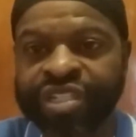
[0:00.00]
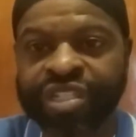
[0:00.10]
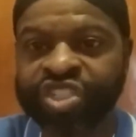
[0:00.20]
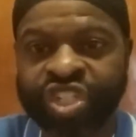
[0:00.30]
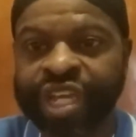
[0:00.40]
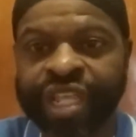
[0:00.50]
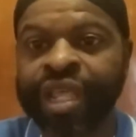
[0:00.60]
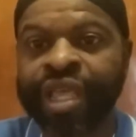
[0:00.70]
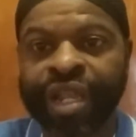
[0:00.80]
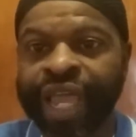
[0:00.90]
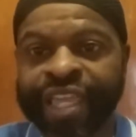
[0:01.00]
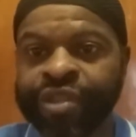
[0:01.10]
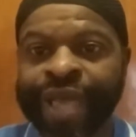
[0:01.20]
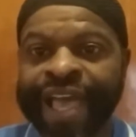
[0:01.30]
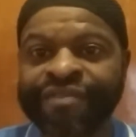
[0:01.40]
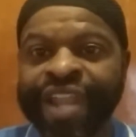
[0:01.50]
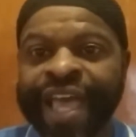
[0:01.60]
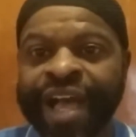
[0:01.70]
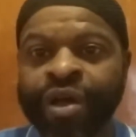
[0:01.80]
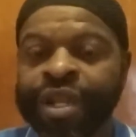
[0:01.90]
to shut it like you have
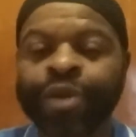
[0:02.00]
now.